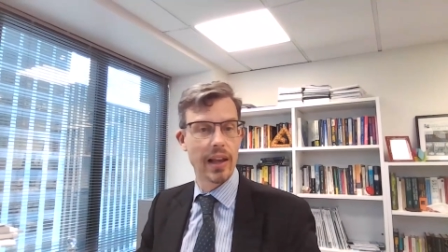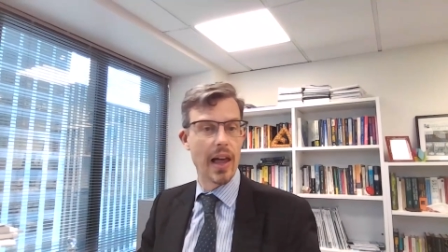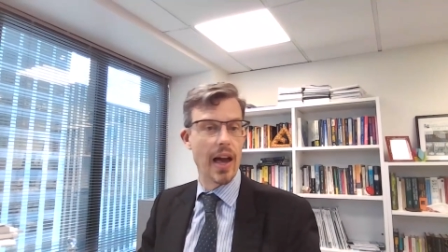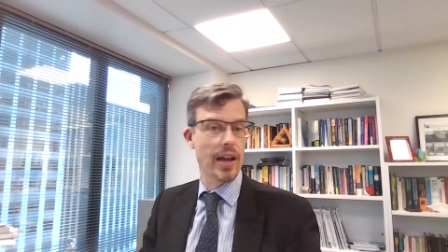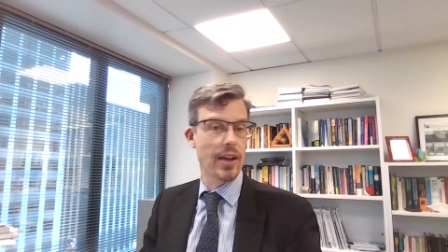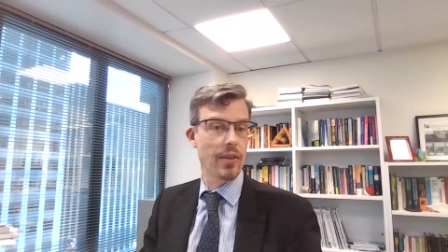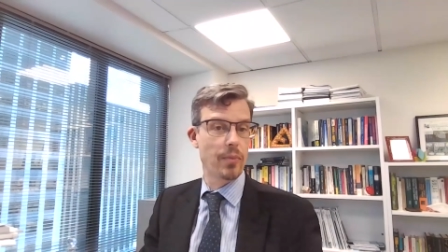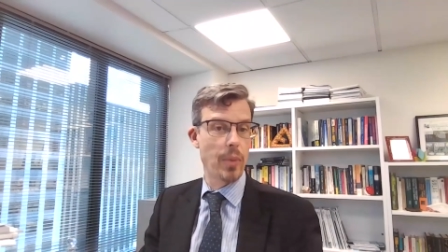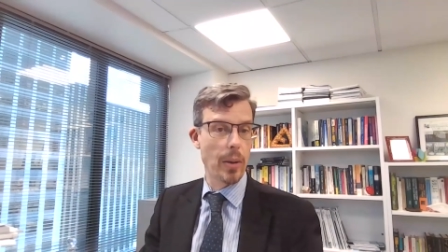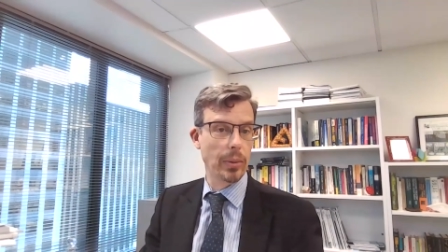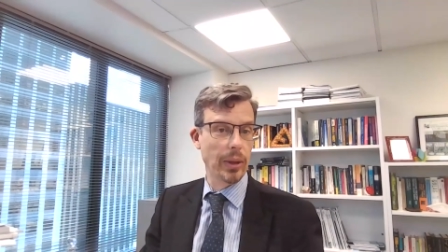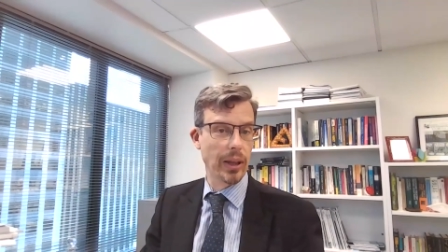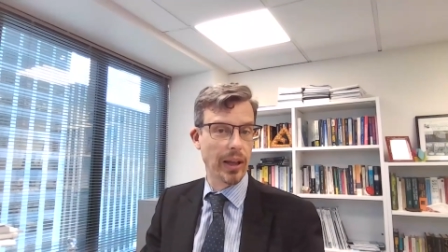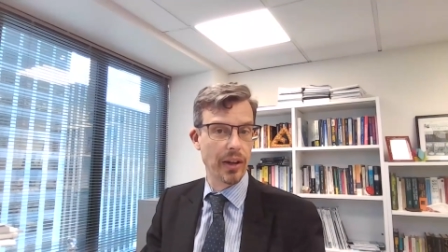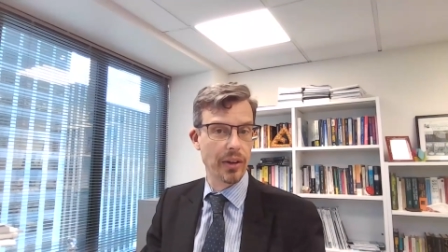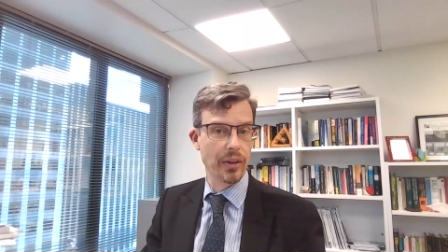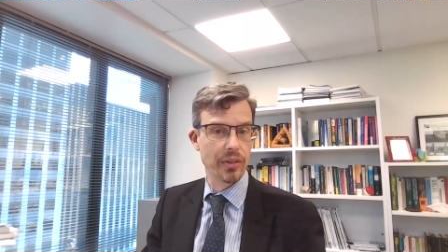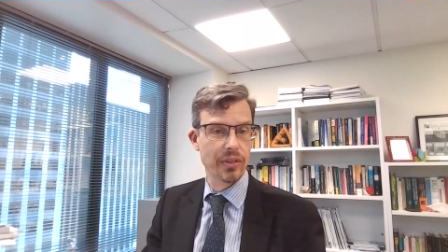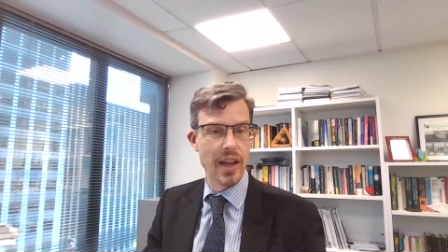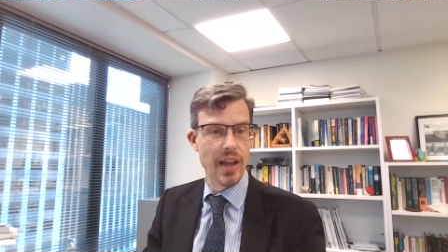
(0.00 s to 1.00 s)
a lack of
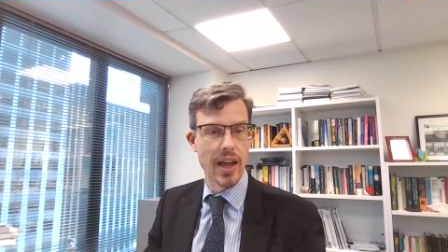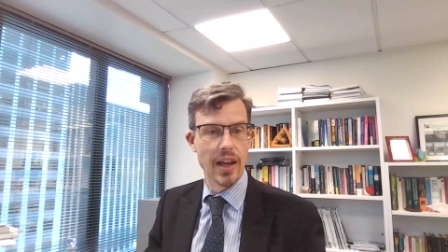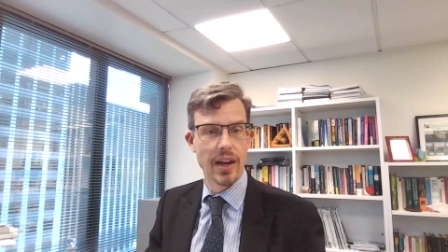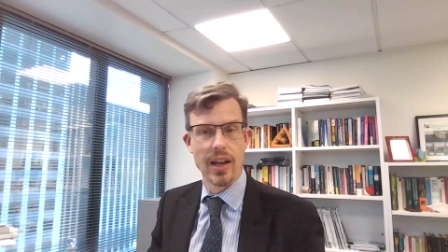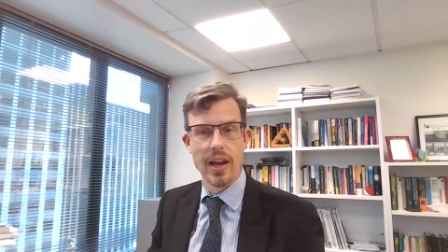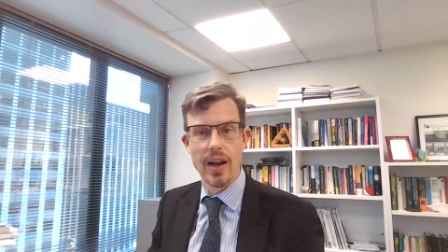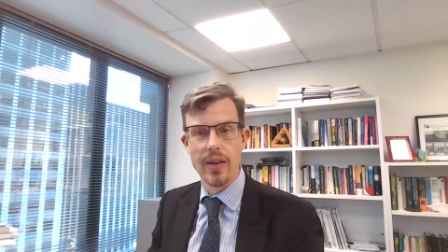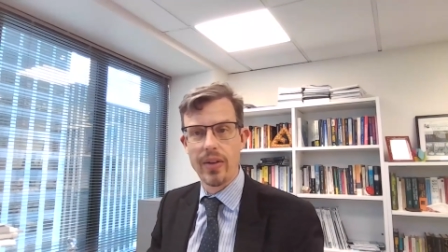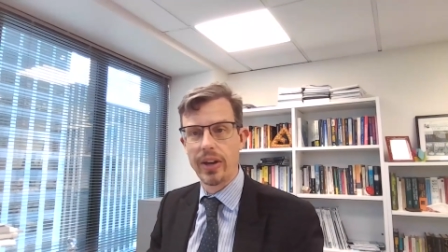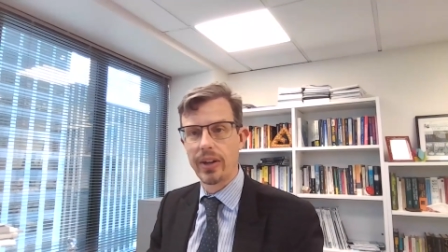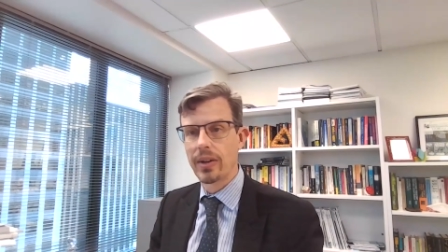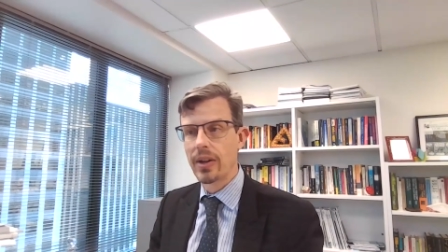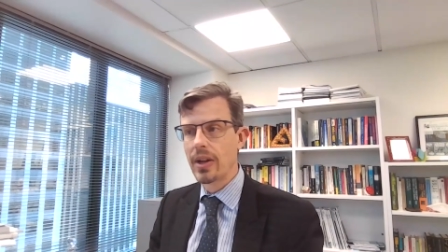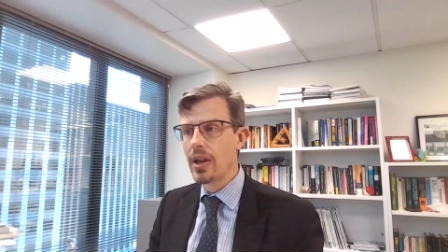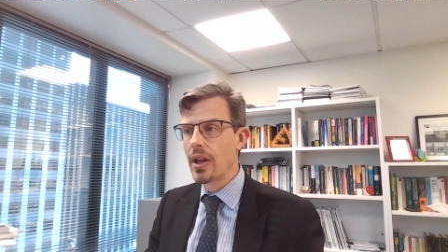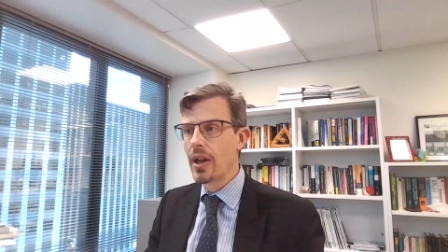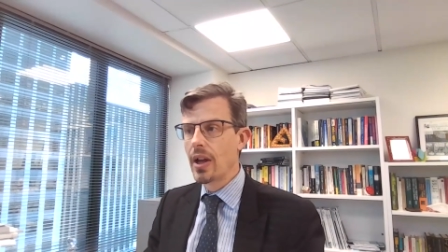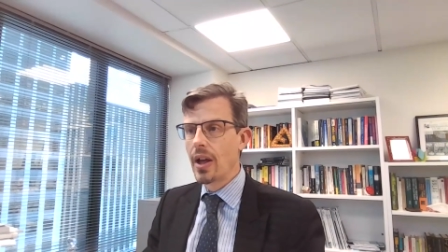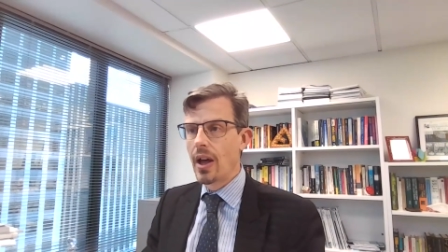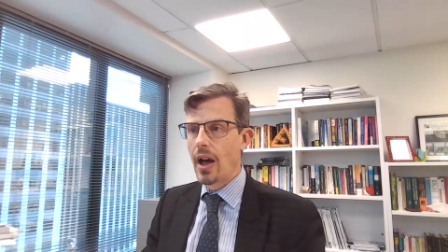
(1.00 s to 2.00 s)
public understanding of it.